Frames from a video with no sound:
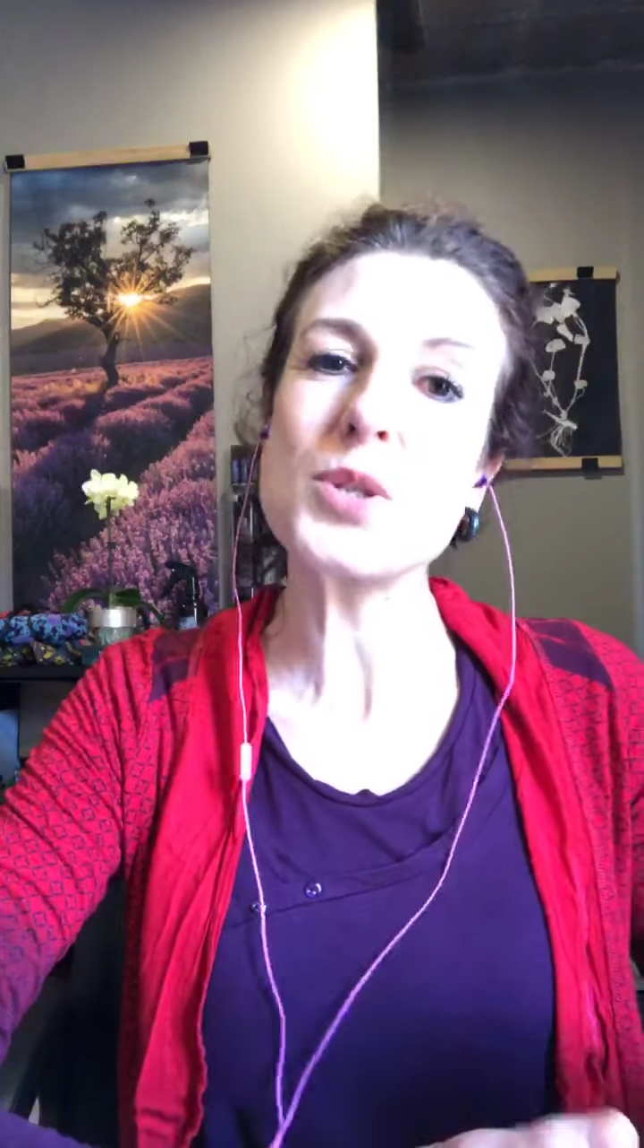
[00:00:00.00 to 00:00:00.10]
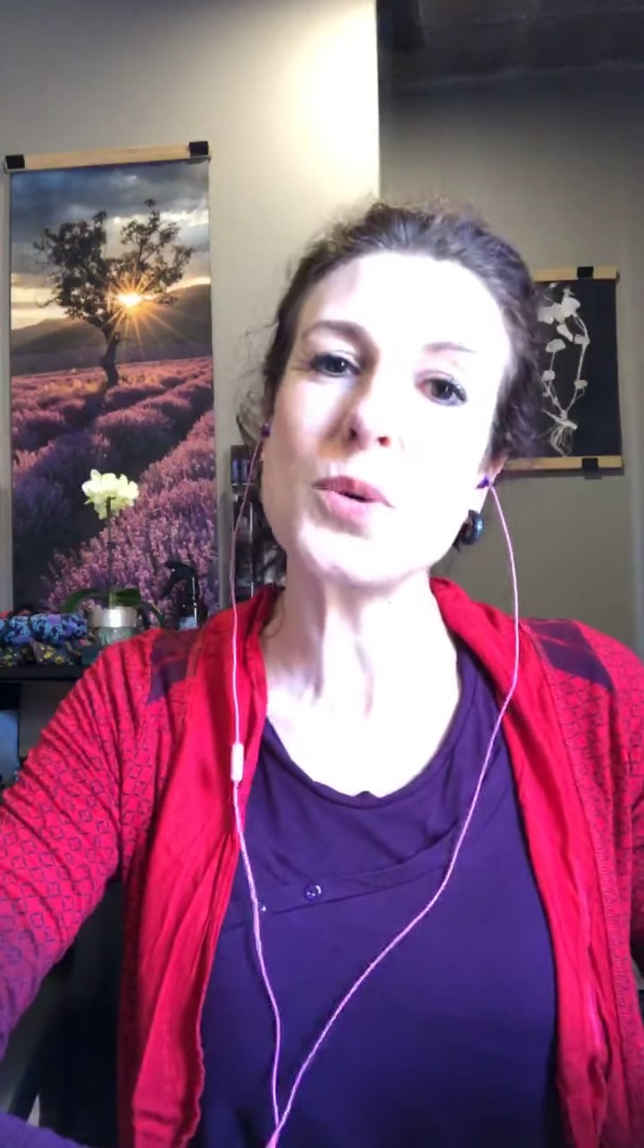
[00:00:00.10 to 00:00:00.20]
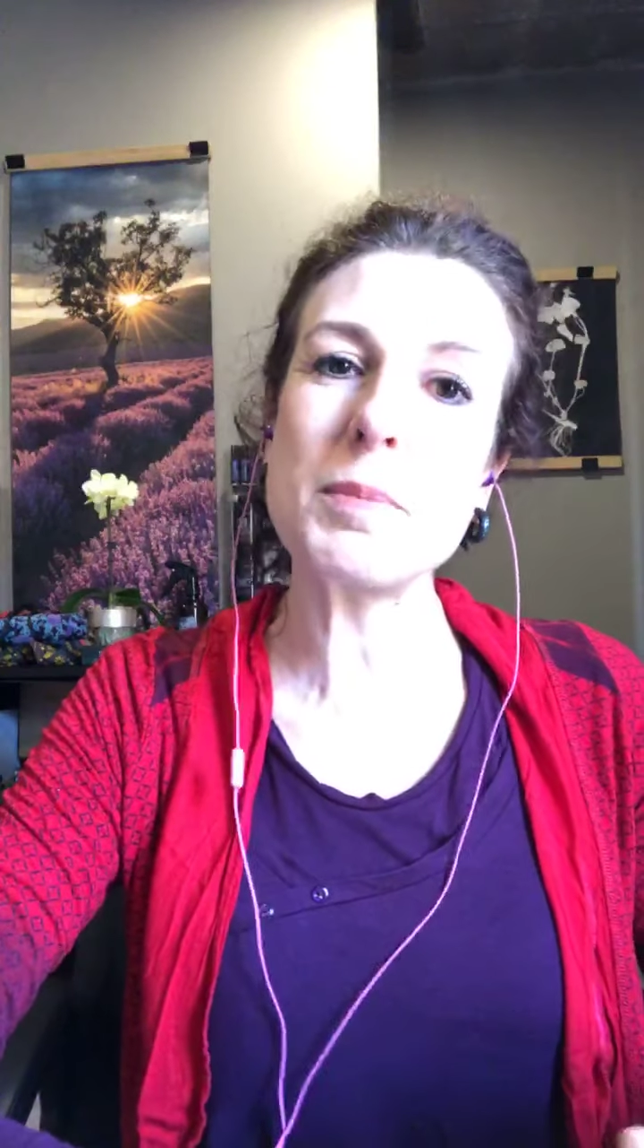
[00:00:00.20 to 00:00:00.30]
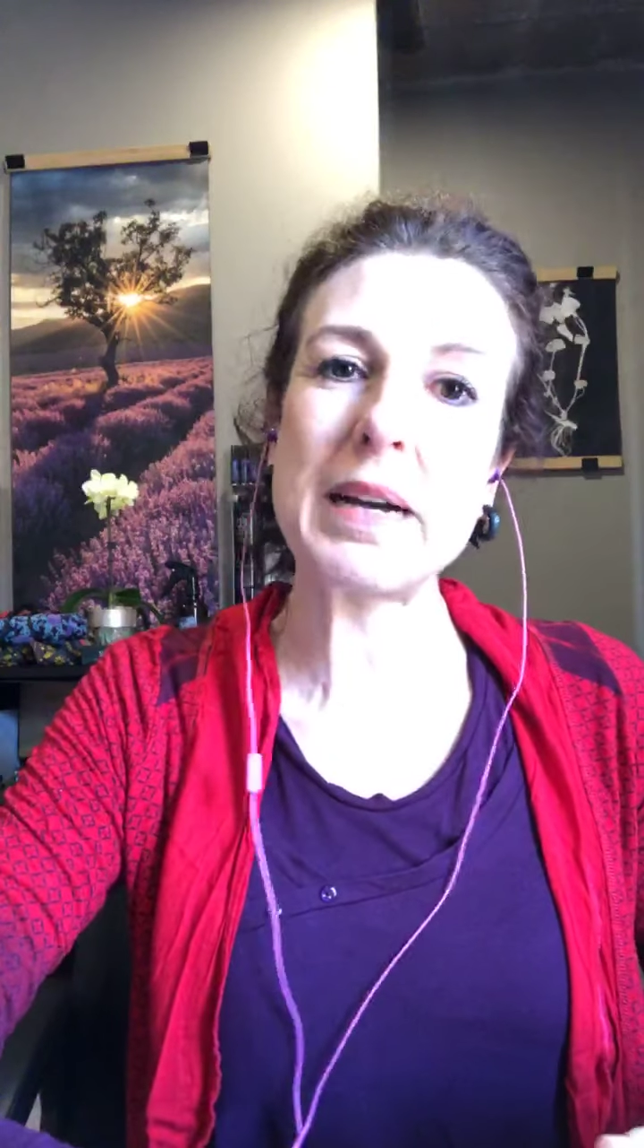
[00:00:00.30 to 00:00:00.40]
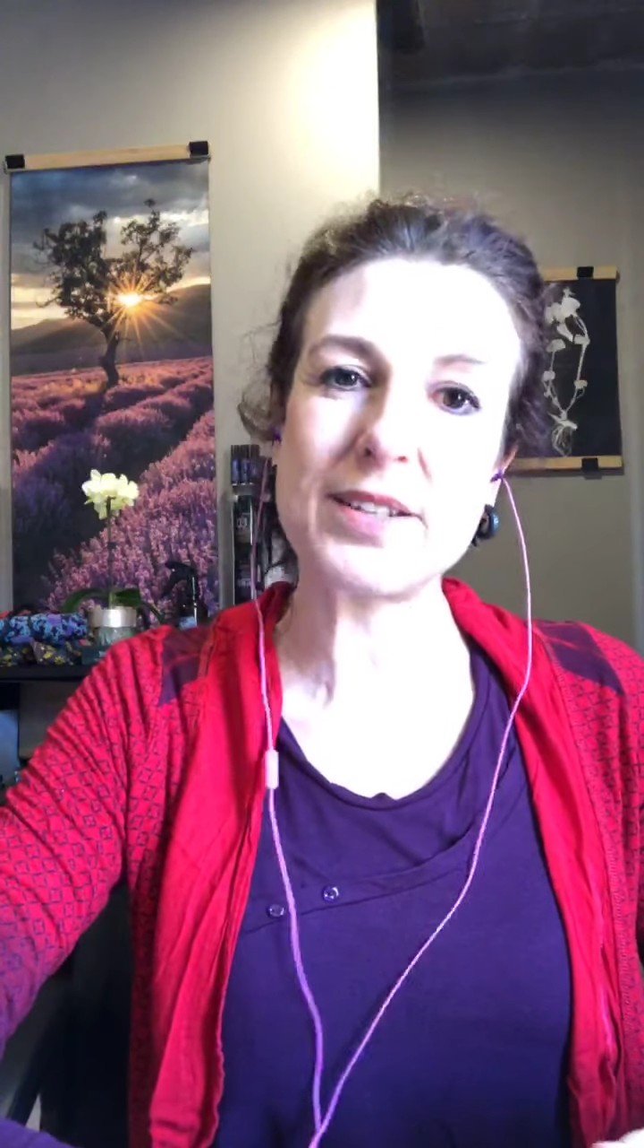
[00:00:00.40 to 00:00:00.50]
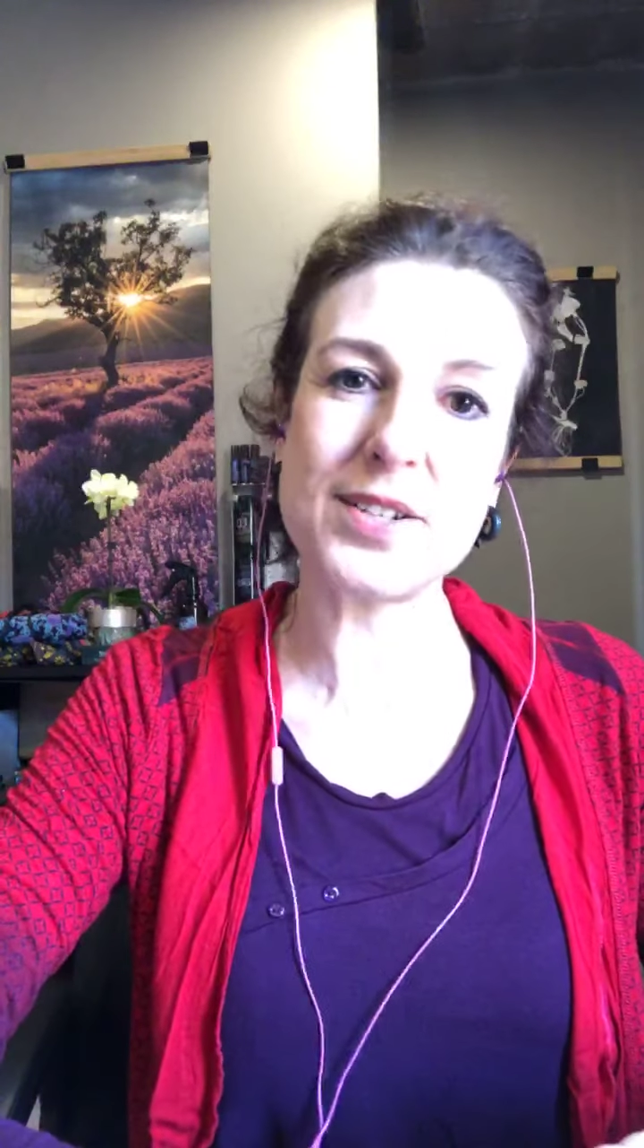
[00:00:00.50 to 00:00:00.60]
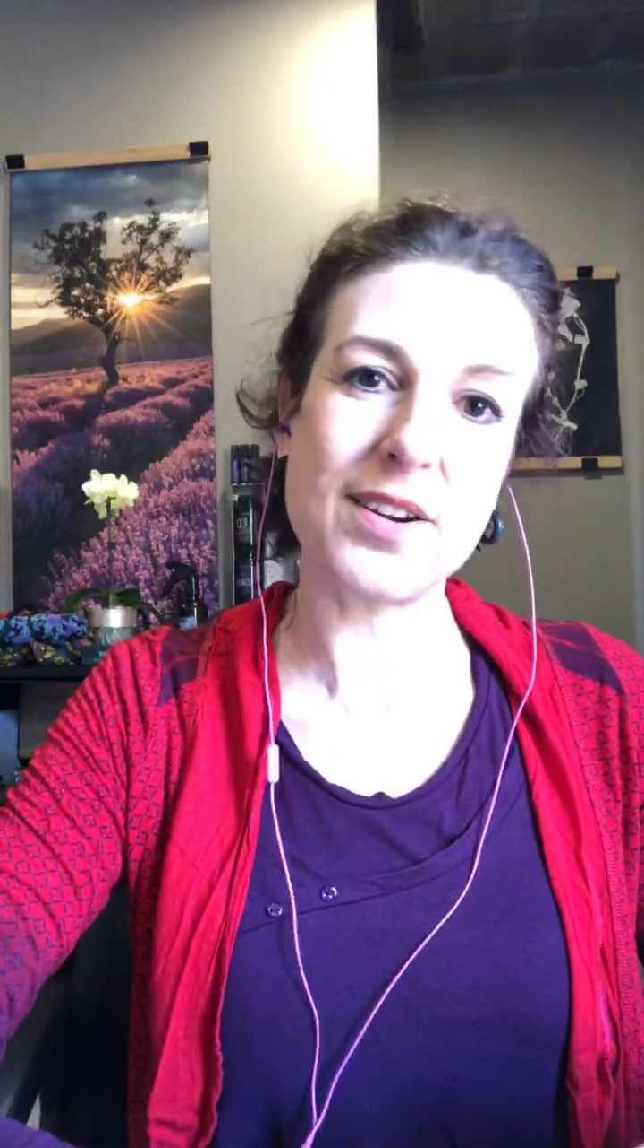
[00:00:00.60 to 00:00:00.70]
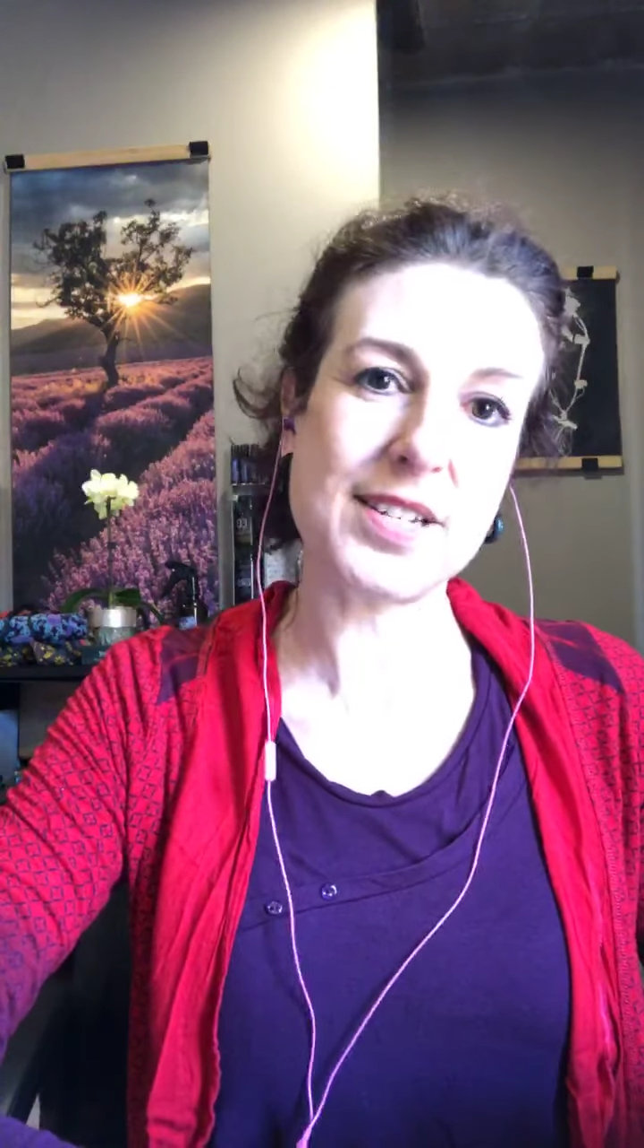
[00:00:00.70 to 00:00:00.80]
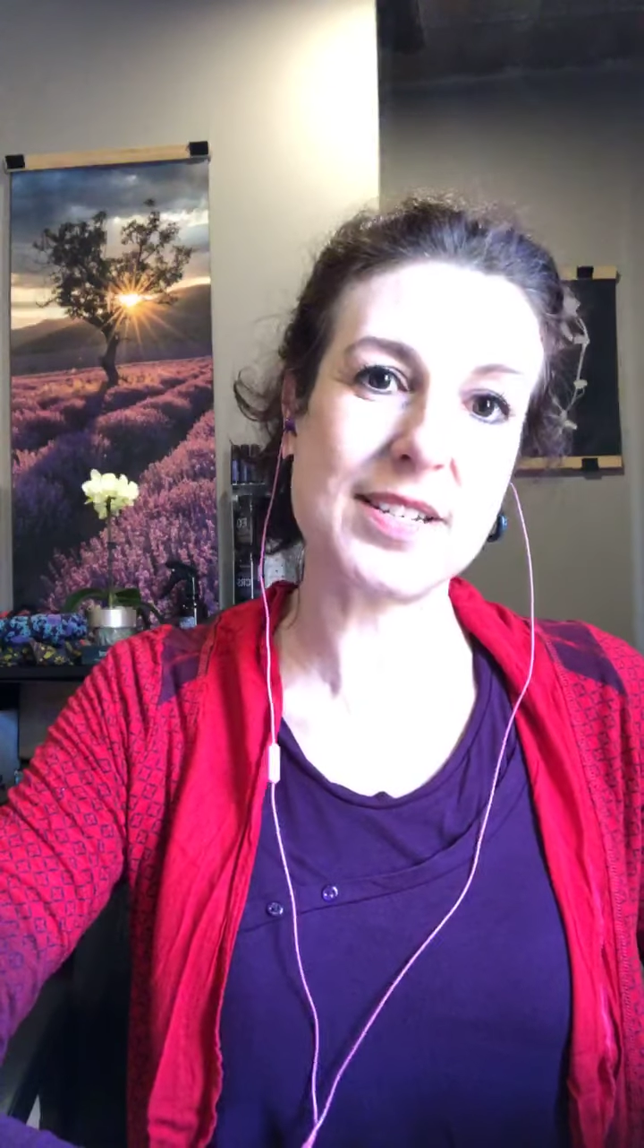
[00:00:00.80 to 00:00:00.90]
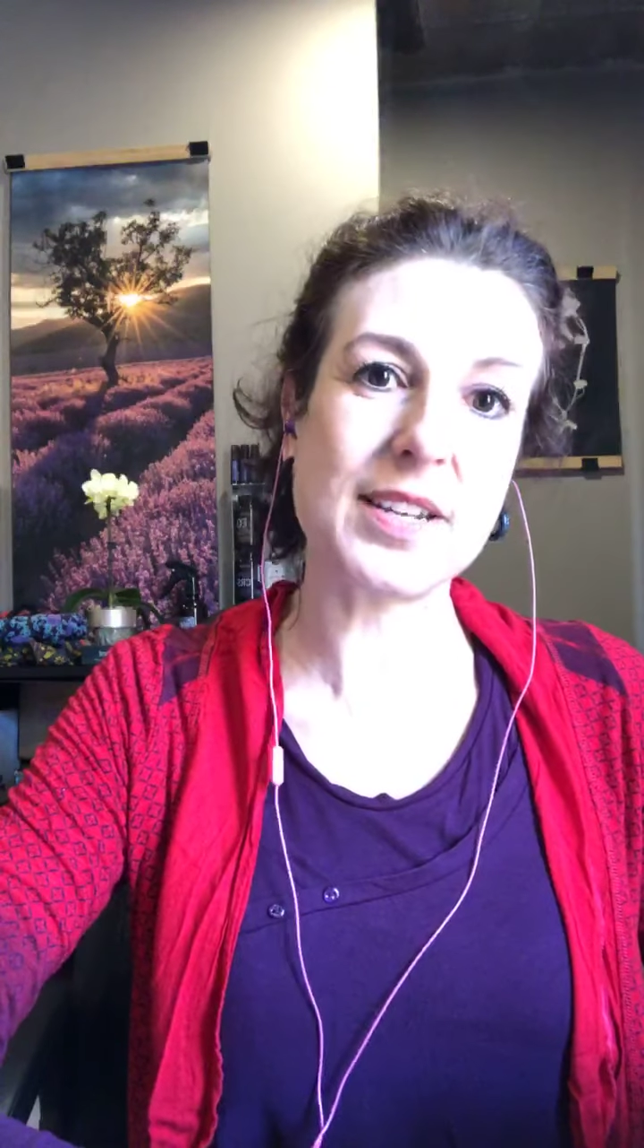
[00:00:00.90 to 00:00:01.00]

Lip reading: talk about the toxins.